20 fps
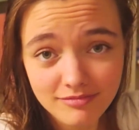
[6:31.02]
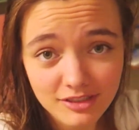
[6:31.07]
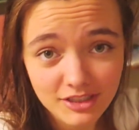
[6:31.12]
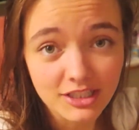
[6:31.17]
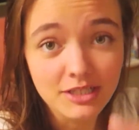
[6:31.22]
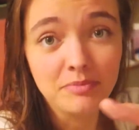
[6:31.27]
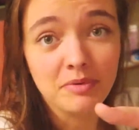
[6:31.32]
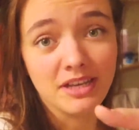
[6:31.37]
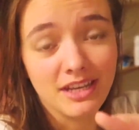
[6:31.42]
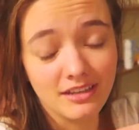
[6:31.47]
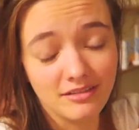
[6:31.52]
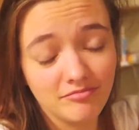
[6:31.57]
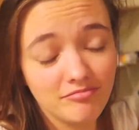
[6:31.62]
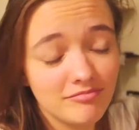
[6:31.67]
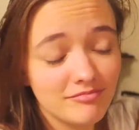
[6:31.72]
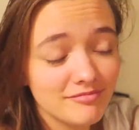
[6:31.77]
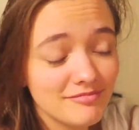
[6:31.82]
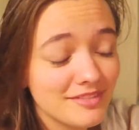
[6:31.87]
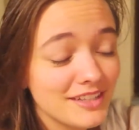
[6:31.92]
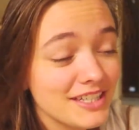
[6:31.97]
sleeping in,
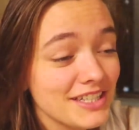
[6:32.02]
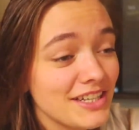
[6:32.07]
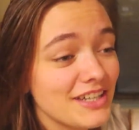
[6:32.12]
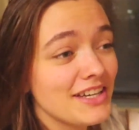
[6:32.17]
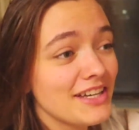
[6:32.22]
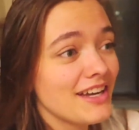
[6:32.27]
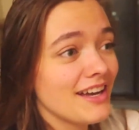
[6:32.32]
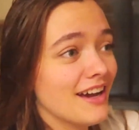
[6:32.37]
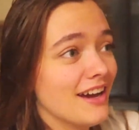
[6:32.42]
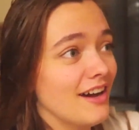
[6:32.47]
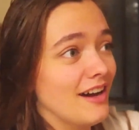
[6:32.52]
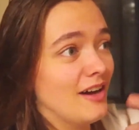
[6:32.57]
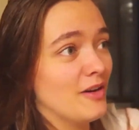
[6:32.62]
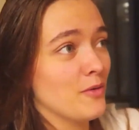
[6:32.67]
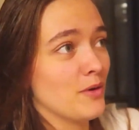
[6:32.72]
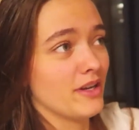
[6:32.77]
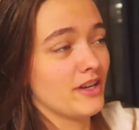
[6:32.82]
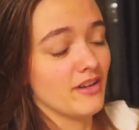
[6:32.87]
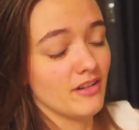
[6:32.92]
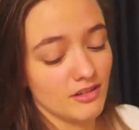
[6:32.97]
uh,
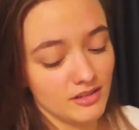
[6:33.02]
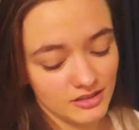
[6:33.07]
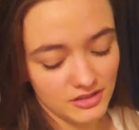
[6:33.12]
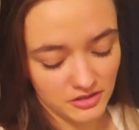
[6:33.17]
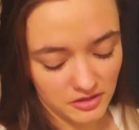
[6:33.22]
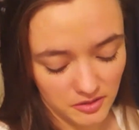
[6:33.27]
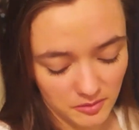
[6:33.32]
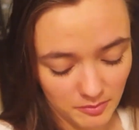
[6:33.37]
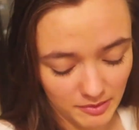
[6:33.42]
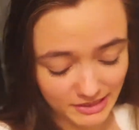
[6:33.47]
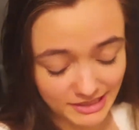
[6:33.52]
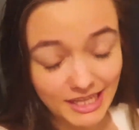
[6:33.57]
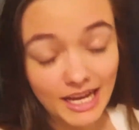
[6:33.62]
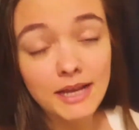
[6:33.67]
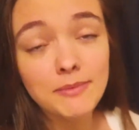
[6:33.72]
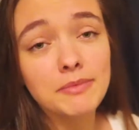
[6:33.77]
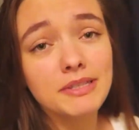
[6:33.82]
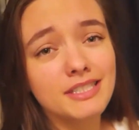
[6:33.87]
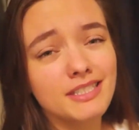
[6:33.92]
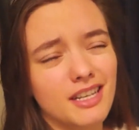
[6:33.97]
working on some
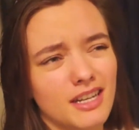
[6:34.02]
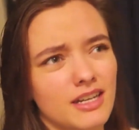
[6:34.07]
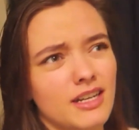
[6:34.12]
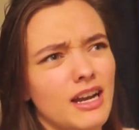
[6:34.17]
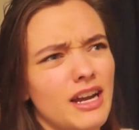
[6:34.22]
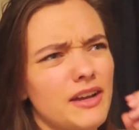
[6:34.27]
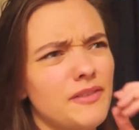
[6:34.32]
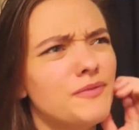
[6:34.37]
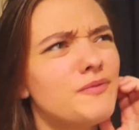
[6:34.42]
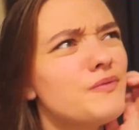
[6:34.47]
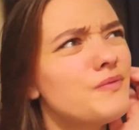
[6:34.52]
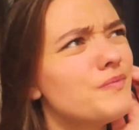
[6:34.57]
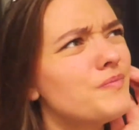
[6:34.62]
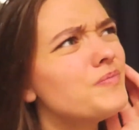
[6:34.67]
assignments that I've